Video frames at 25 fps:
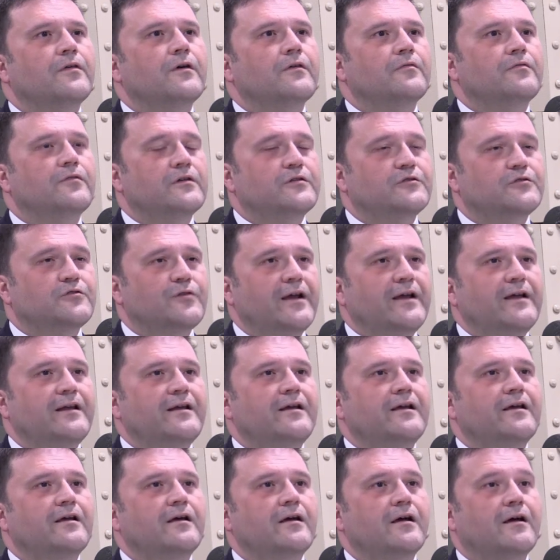the
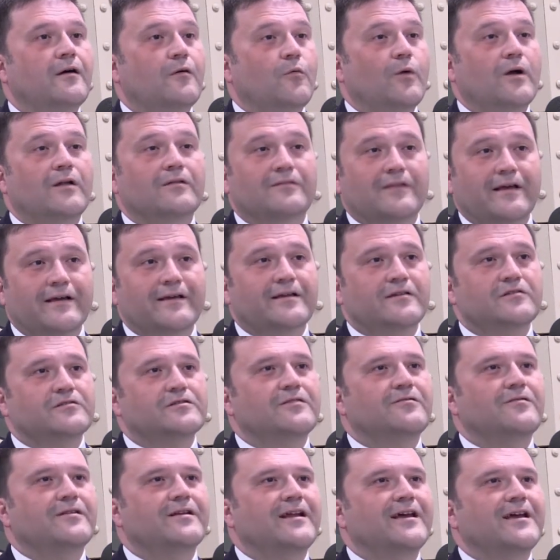training, oh, well, like
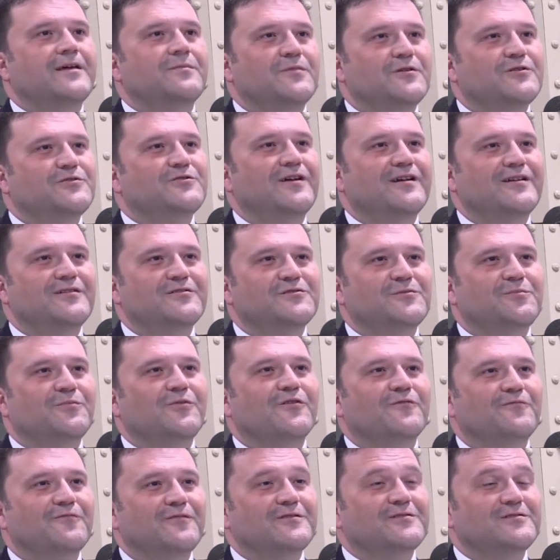is in the name, the training
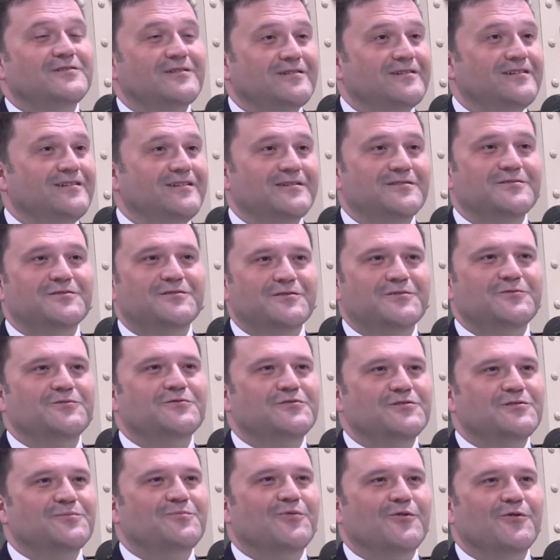support facility is to
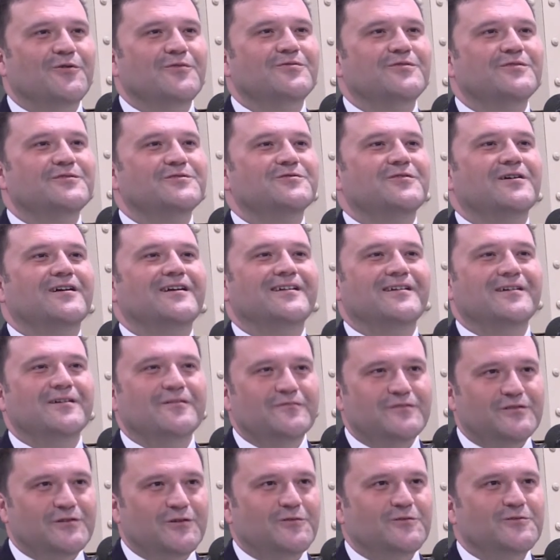support the training
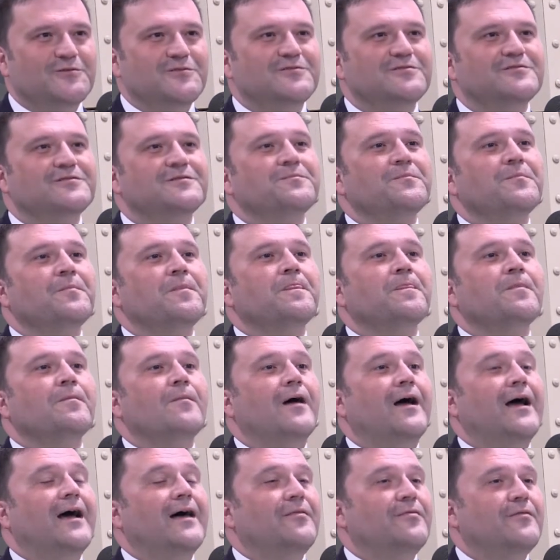of soldiers
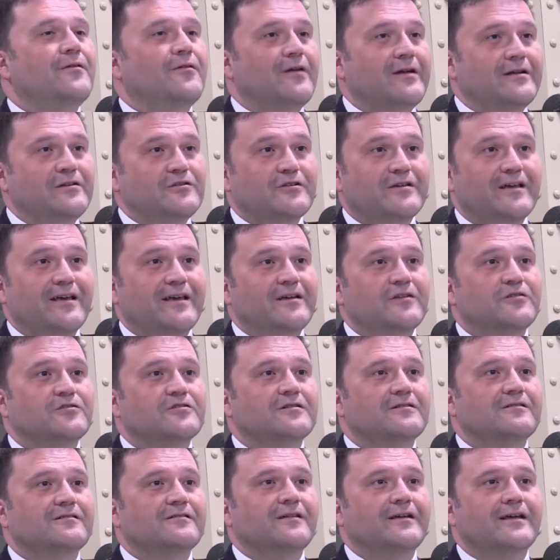and their
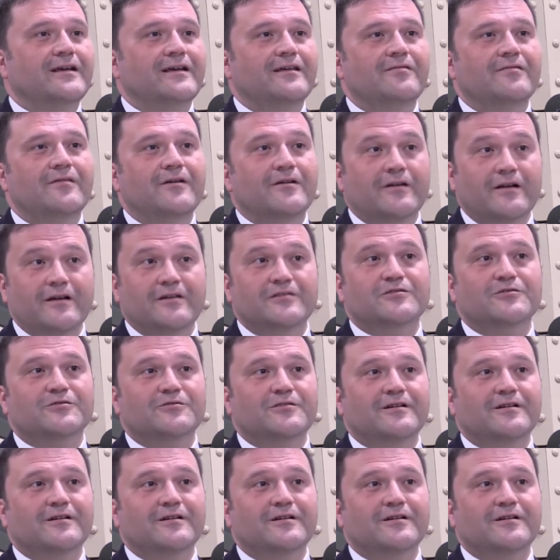education in their history